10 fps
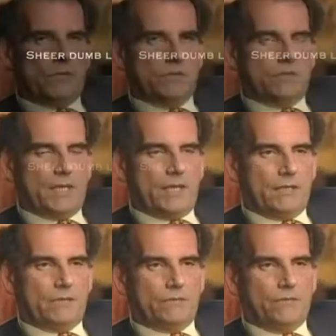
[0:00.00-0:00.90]
say?
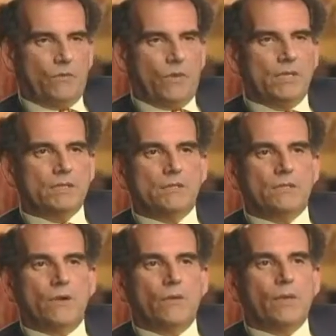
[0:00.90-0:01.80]
What is the
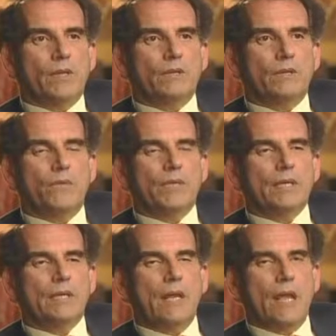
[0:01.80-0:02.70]

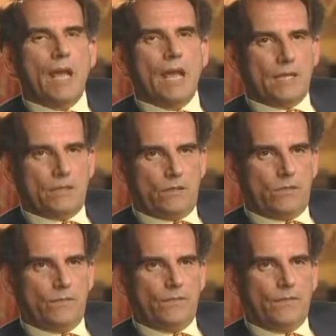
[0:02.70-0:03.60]
Darwinian anecdote?
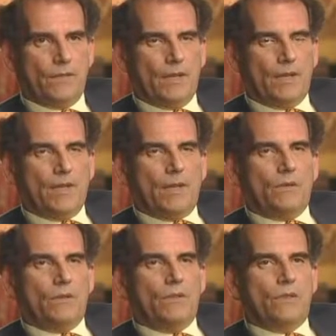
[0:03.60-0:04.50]

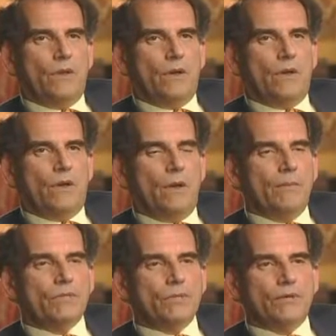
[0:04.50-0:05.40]
There are
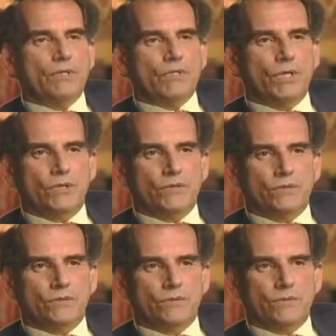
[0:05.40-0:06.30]
arbitrary
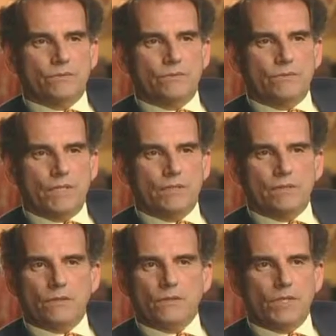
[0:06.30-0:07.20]
changes, meaning the
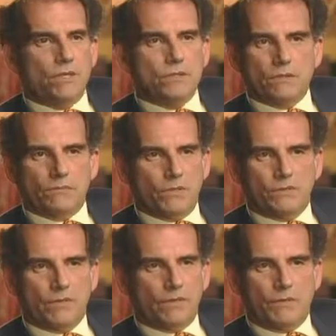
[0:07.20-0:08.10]
changes are
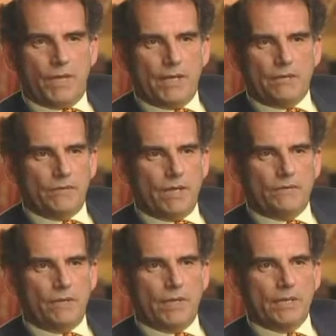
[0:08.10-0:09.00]
perfectly random. We have
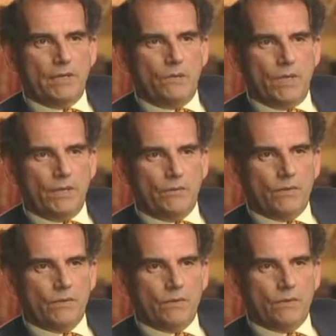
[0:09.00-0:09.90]
no idea when they will
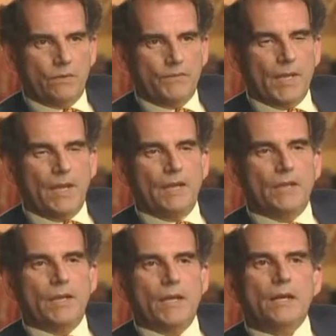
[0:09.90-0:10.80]
occur, and they're
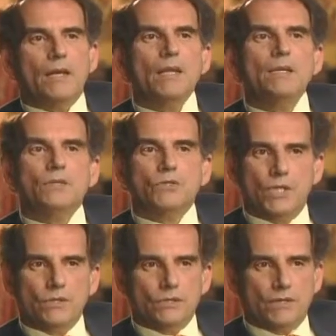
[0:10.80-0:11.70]
not linked to
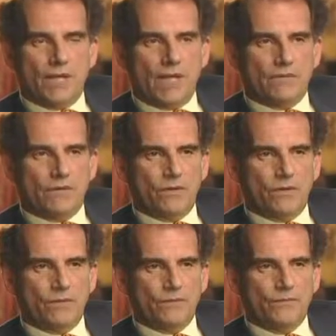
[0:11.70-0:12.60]
changes that have occurred.